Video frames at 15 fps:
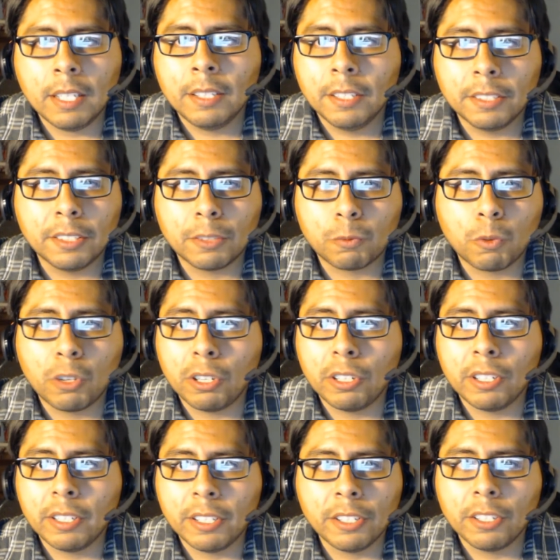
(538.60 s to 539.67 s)
this is
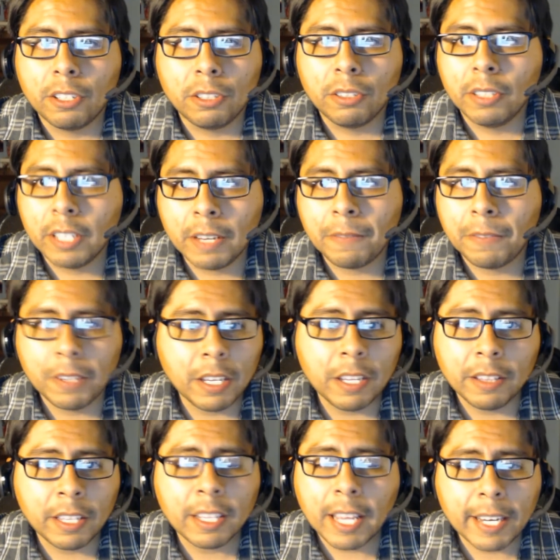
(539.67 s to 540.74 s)
where, like
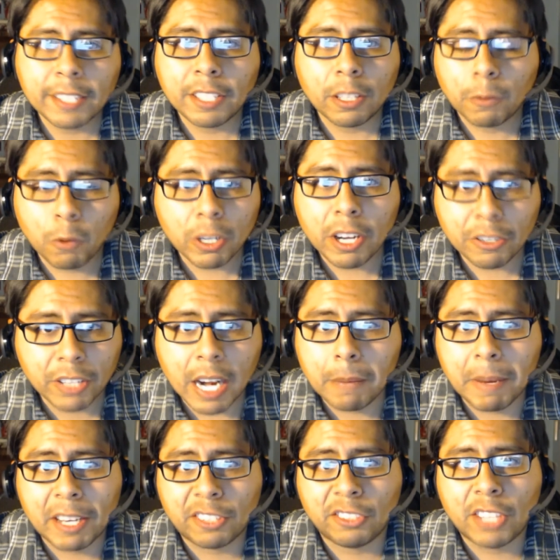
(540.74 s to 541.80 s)
I said, the 49ers got
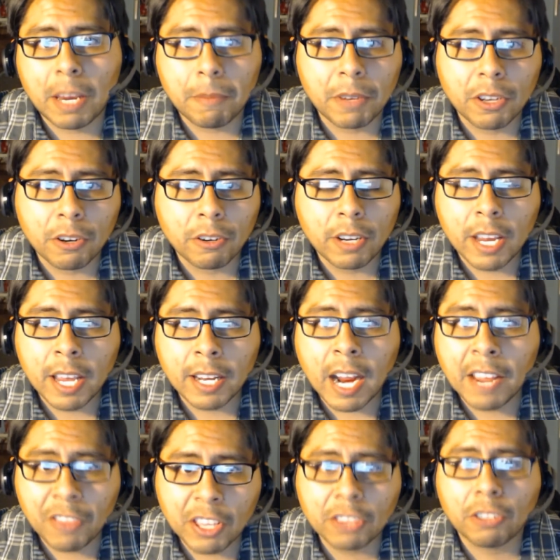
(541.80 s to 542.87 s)
to make a statement here.
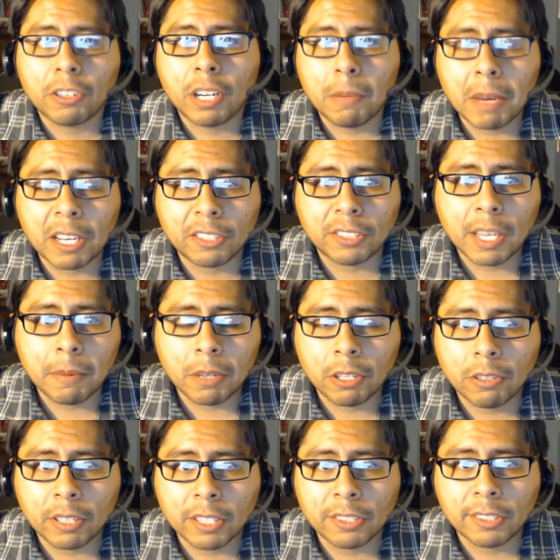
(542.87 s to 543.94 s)
And I think they're going to make a statement
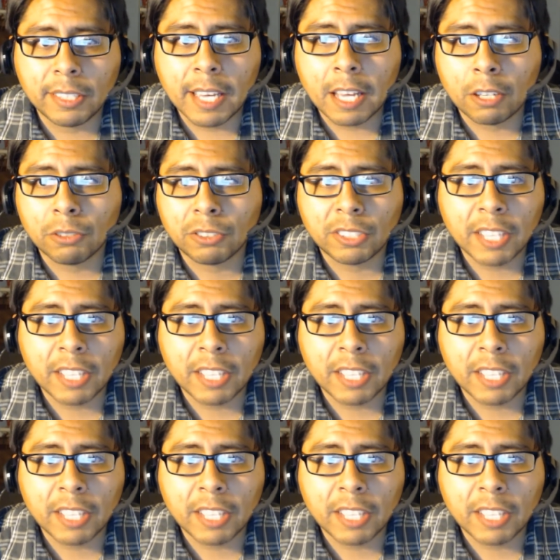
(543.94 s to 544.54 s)
here against Seattle.